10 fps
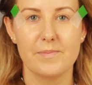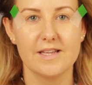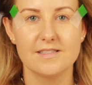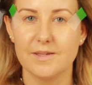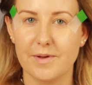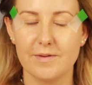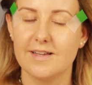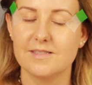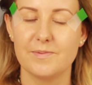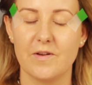Pixie Woo,
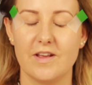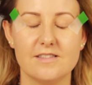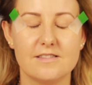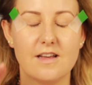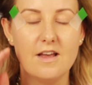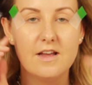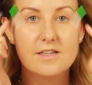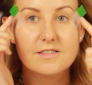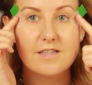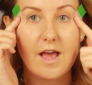let's be honest.
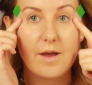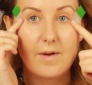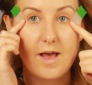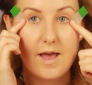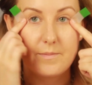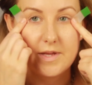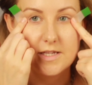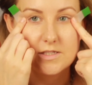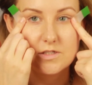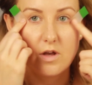So
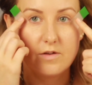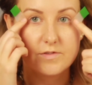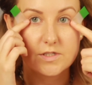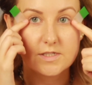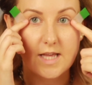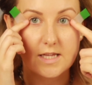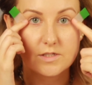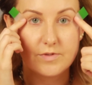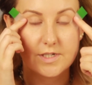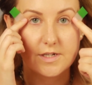it sort of just
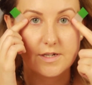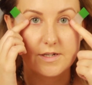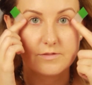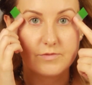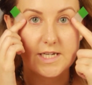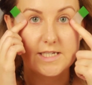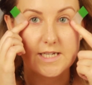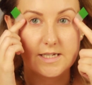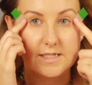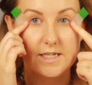gets rid of, it really
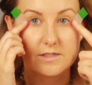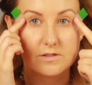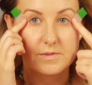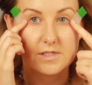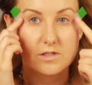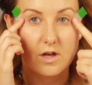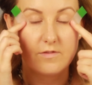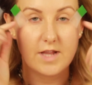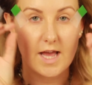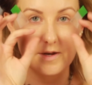neatens up this sort
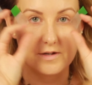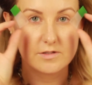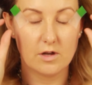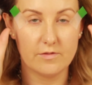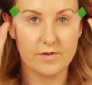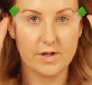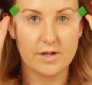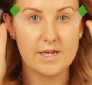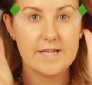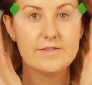of line and sort of
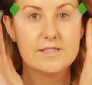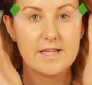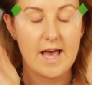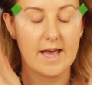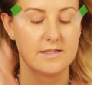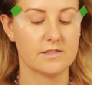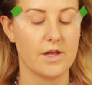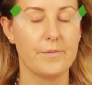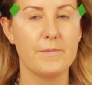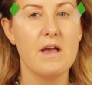lifts the eye.
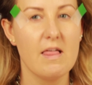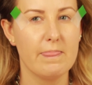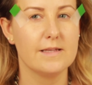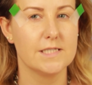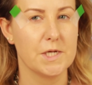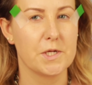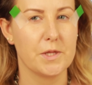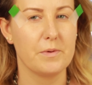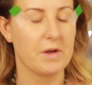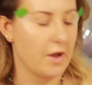So that's the look that we're